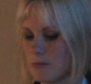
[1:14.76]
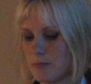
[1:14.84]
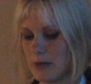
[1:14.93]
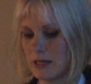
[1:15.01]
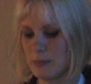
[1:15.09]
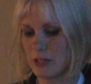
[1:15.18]

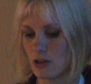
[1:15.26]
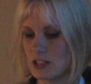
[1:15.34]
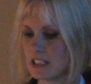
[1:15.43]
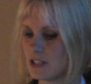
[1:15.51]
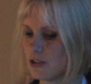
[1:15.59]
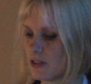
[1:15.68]
but
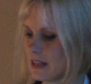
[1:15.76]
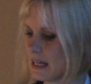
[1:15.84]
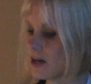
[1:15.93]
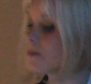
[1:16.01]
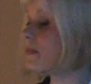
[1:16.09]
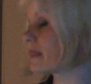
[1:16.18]
because it's not
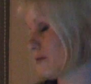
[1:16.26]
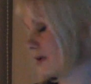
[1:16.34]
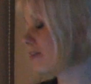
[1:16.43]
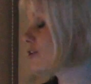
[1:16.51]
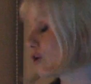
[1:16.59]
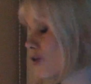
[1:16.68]
there,
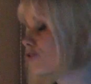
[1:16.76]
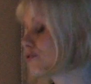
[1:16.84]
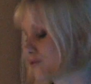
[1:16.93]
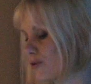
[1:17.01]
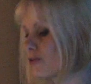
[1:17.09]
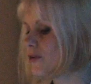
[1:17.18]
we will go
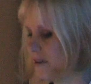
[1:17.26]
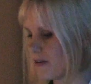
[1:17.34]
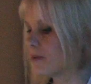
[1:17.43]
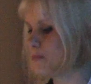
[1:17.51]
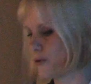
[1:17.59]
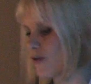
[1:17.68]
through the
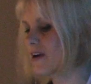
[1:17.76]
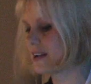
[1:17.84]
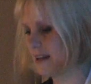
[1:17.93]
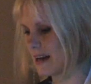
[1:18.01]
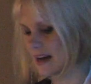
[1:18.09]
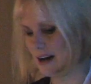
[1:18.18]
very boring